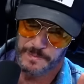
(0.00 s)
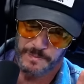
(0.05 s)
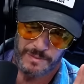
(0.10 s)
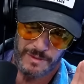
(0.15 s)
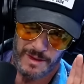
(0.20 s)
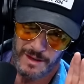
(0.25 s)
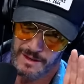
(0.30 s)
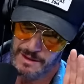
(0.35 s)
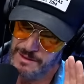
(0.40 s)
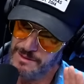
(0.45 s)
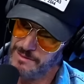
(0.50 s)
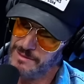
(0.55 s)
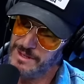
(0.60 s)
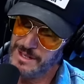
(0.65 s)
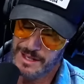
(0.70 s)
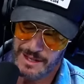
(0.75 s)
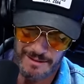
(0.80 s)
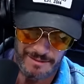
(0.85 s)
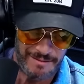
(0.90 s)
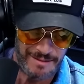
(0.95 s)
probably
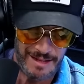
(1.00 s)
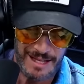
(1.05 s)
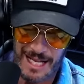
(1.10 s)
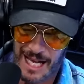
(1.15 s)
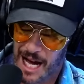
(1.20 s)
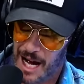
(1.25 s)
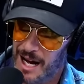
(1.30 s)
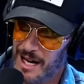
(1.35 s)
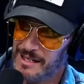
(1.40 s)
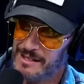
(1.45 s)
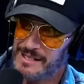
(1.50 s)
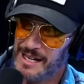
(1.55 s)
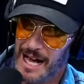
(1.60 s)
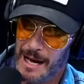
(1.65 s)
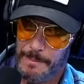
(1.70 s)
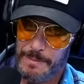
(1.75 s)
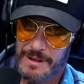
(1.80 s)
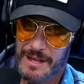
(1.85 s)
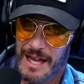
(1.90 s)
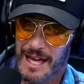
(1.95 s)
want." On
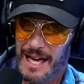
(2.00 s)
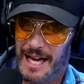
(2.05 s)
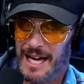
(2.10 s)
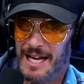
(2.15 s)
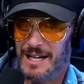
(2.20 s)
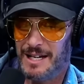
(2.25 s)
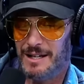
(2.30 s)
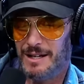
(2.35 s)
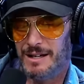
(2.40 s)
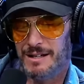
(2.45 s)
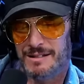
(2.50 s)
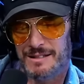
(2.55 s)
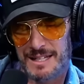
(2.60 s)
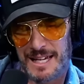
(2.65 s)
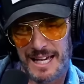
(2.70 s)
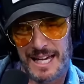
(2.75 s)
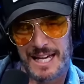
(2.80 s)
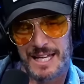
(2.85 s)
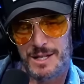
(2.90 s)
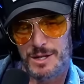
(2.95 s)
top of that,
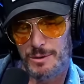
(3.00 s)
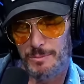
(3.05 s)
again, you're